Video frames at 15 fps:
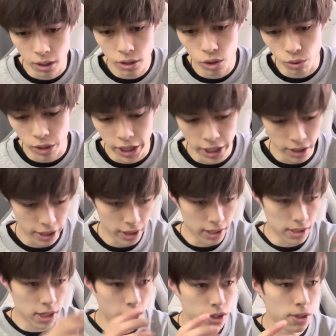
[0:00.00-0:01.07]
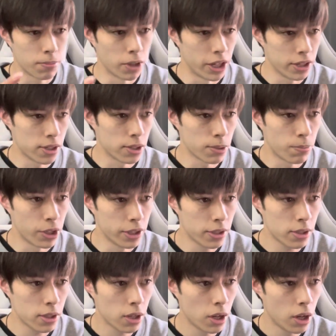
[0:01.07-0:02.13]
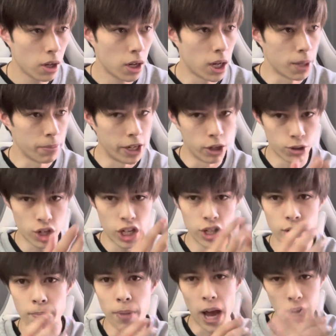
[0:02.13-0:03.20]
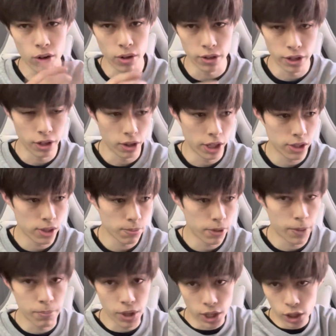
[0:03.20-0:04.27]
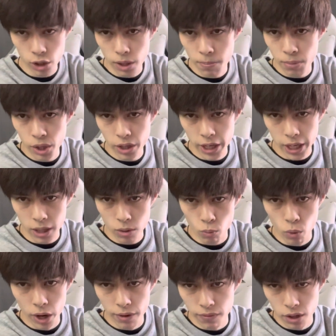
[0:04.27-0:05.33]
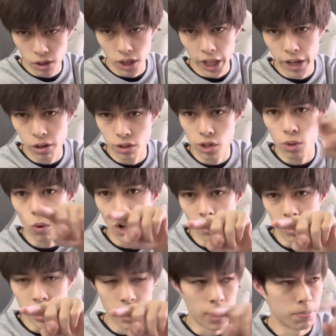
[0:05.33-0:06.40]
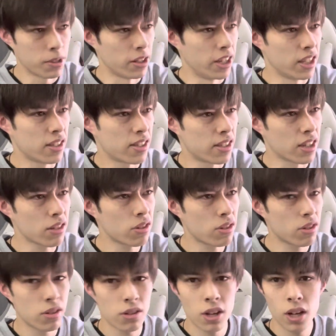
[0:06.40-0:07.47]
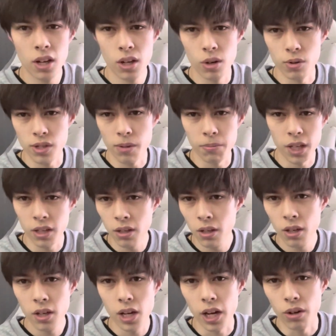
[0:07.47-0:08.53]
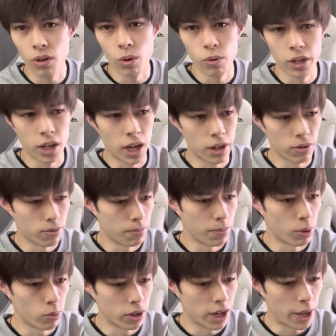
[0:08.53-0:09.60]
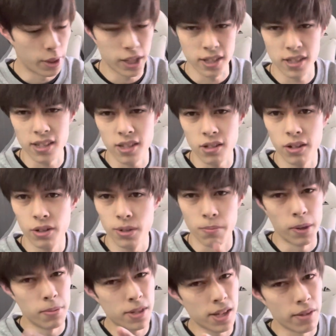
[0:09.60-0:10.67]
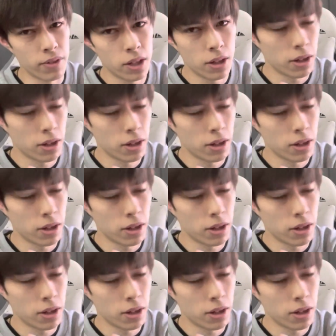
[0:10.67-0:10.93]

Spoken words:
You can get like these custom license plates. It'll change the background of your license plate, but then you can put like whatever letters you want, right? Up to like 6 or something. I don't remember what, I think it's 6 letters, maybe 7.